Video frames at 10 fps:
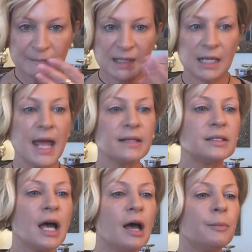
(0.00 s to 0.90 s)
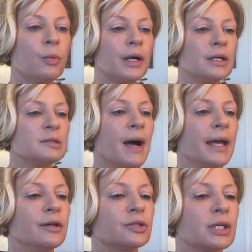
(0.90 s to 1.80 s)
next up,
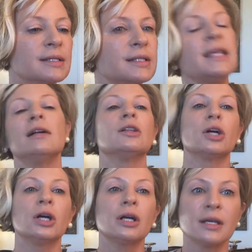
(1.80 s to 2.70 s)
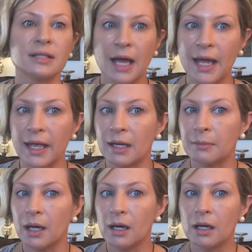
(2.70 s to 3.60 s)
here's concealer, because I
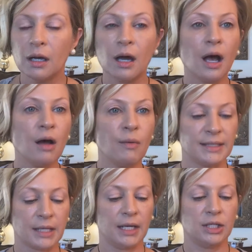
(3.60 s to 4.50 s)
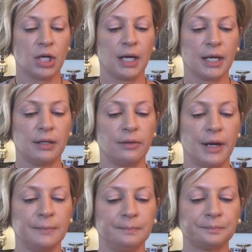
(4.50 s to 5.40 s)
am always kind of dark under
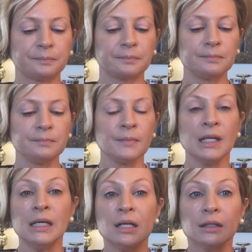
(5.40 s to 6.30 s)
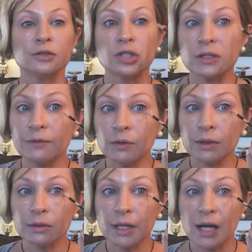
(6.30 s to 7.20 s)
there. Just a few
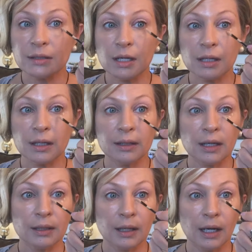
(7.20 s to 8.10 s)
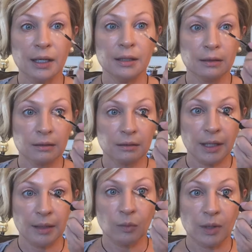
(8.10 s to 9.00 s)
little dots, dot, dot, dot, dot,
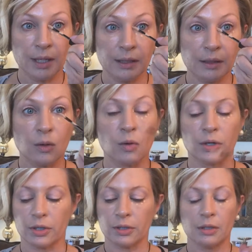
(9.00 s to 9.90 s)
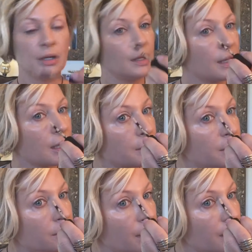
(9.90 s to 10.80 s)
and one in the corner. I'm going
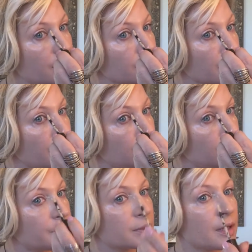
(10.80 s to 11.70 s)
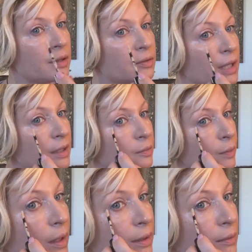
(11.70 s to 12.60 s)
to do the other side. Whoops, other side as
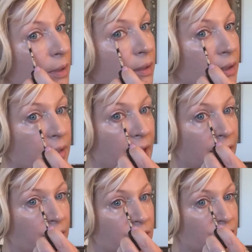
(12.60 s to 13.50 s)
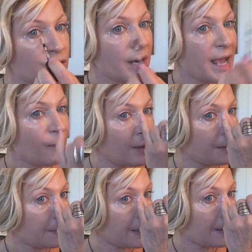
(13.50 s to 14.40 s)
I didn't mean to get that little stray one
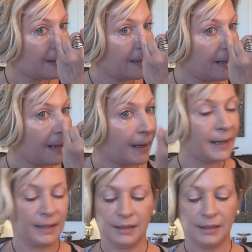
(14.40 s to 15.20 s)
right there.